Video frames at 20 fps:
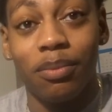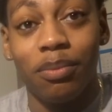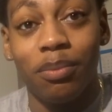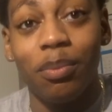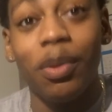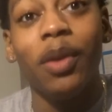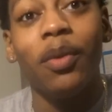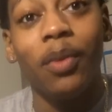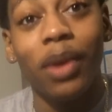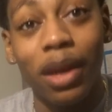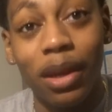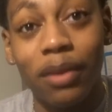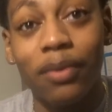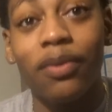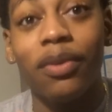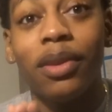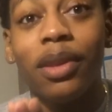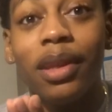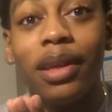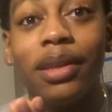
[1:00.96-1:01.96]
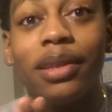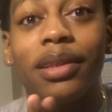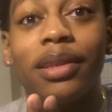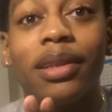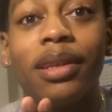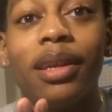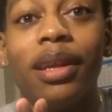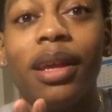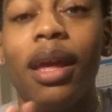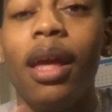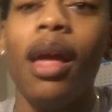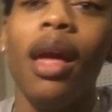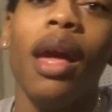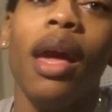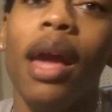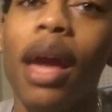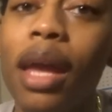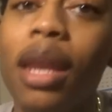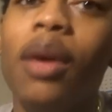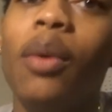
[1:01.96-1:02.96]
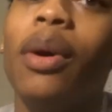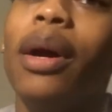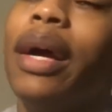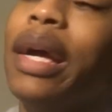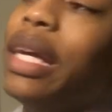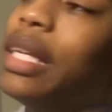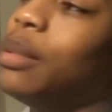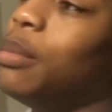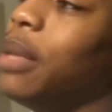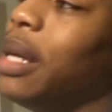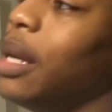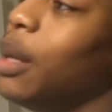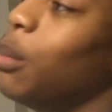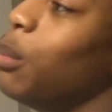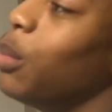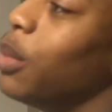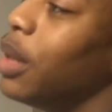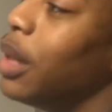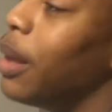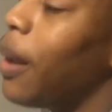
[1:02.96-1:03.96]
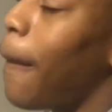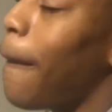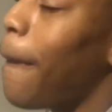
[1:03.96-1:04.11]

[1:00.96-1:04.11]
be ready for this. Anyways, man, but